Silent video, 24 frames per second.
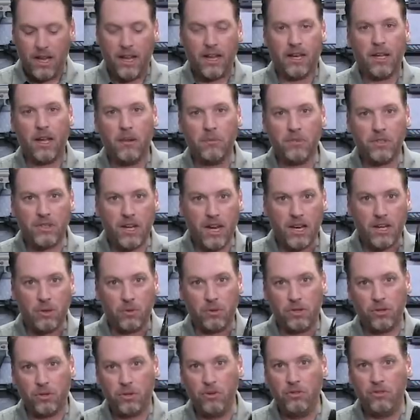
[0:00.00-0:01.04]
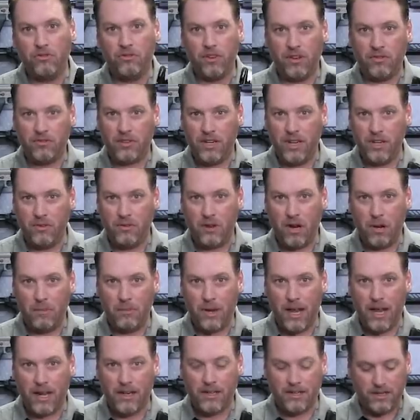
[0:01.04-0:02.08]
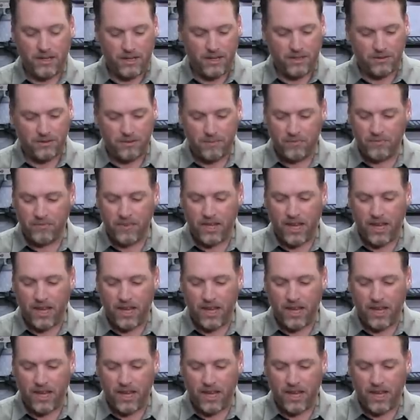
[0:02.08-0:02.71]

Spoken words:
It comes standard with two 15-round magazines,